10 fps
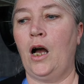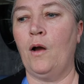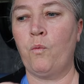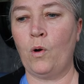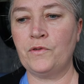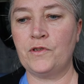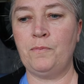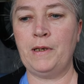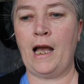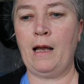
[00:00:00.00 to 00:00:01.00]
I want
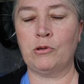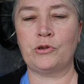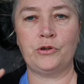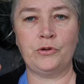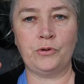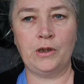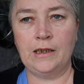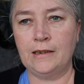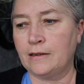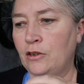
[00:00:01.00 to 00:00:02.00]
to be able to
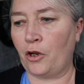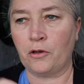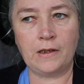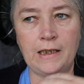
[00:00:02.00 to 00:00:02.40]
you know